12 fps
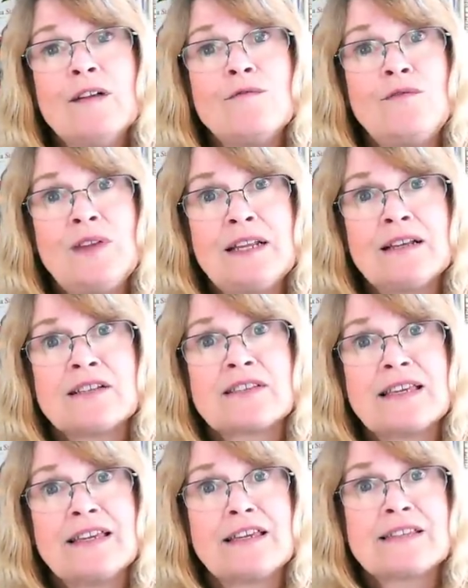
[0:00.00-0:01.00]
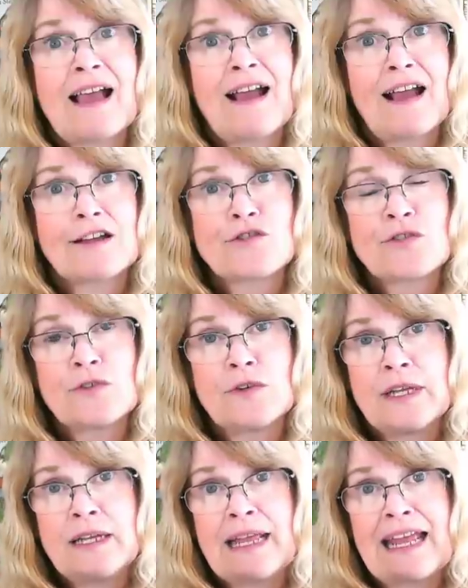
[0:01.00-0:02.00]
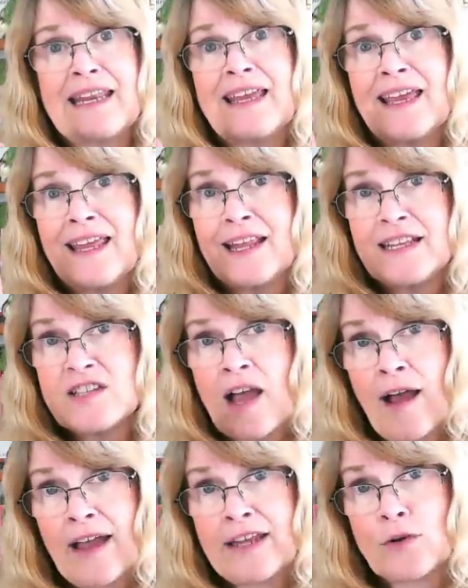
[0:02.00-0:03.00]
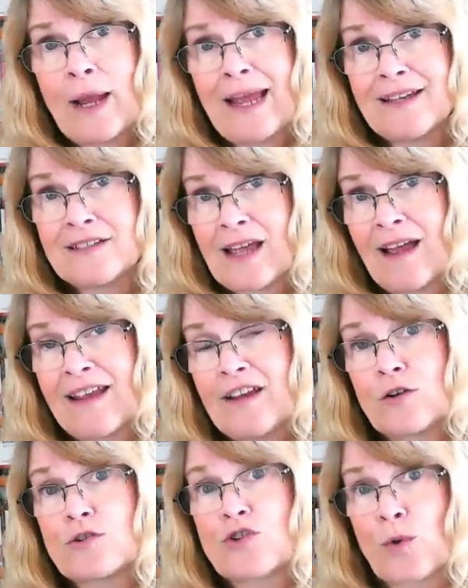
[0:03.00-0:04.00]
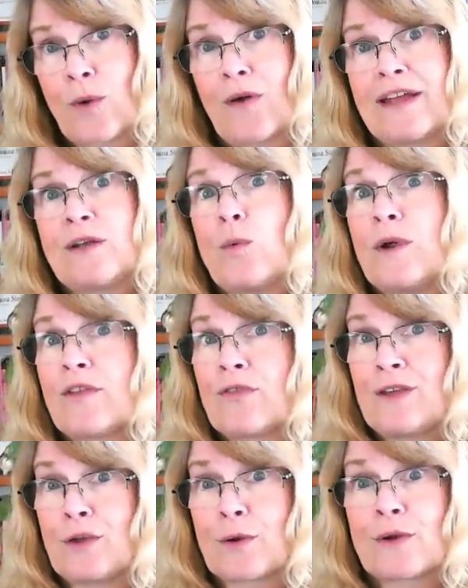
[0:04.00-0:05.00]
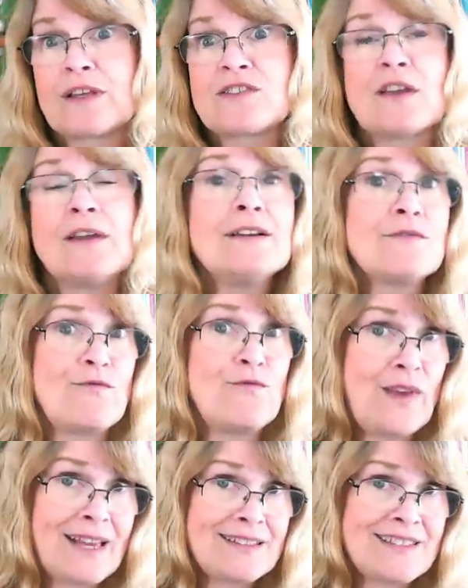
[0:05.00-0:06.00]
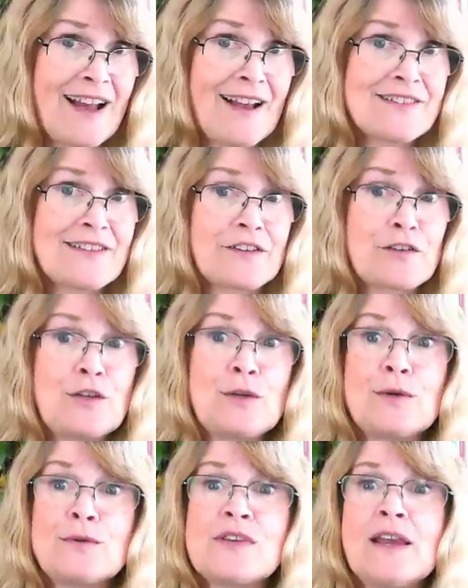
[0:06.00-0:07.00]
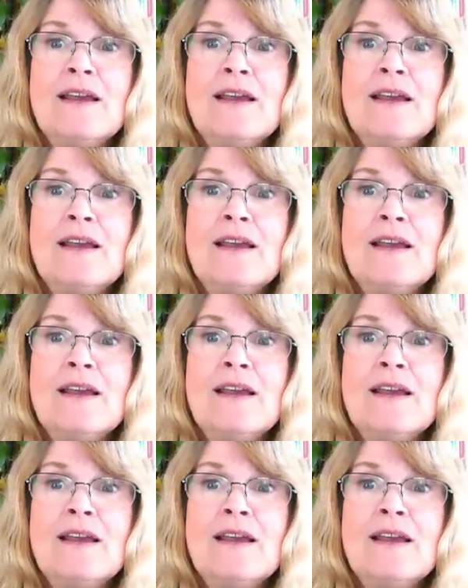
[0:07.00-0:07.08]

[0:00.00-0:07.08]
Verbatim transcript: Venus is actually getting in a tighter and tighter trine with Uranus, fantastic news.